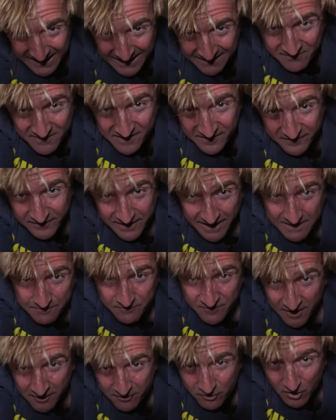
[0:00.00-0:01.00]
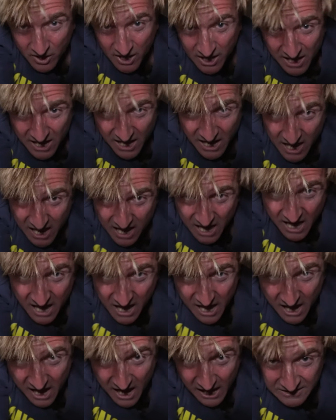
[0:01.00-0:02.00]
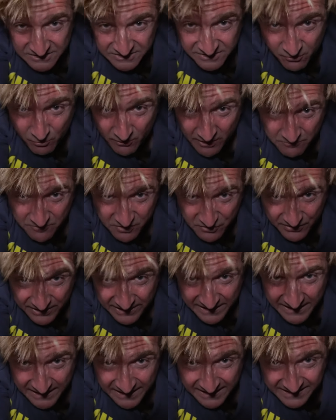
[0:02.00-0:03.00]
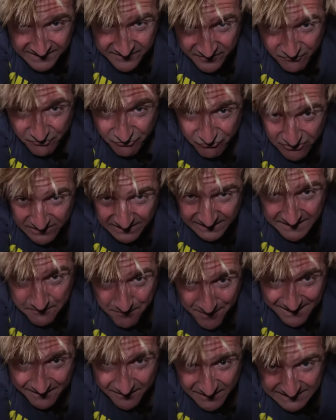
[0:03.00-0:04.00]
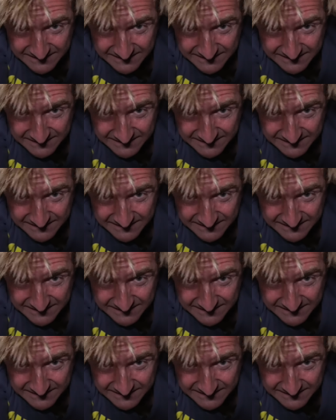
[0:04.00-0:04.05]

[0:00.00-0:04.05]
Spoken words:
In the escape tunnel. I don't know what I'm doing here. It's a really bad